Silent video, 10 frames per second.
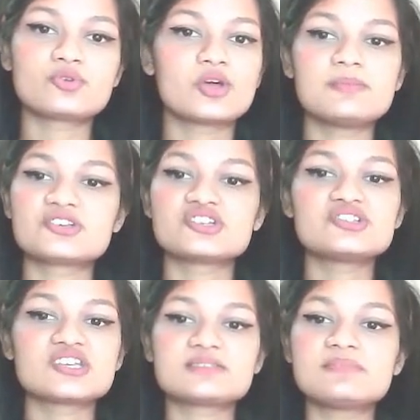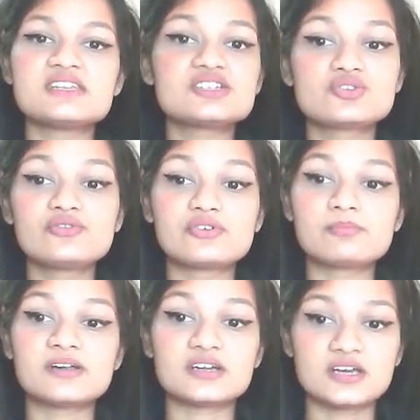prohibition just means to
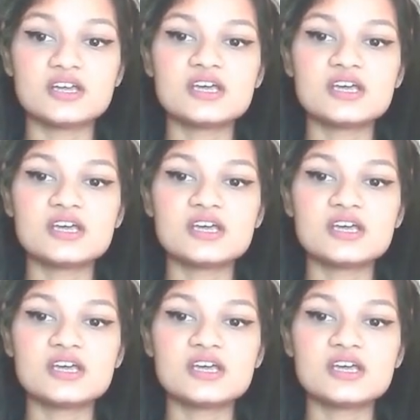forbid.